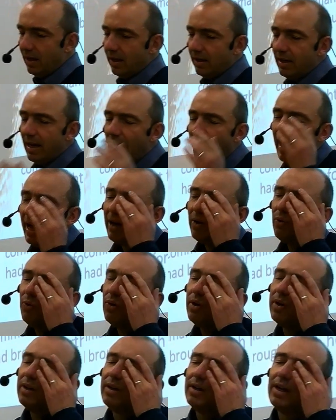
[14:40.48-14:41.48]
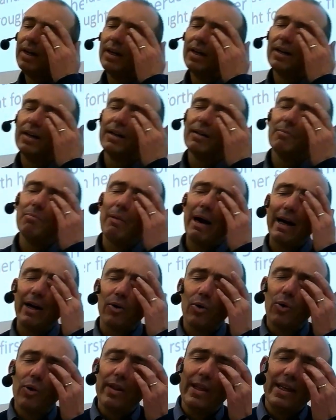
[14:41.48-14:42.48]
Now, how might
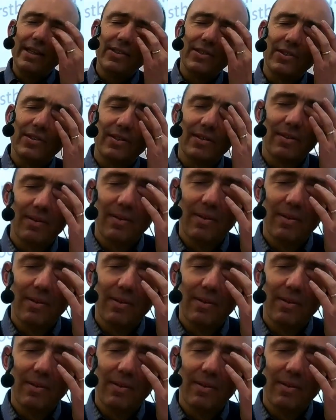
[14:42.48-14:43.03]
all this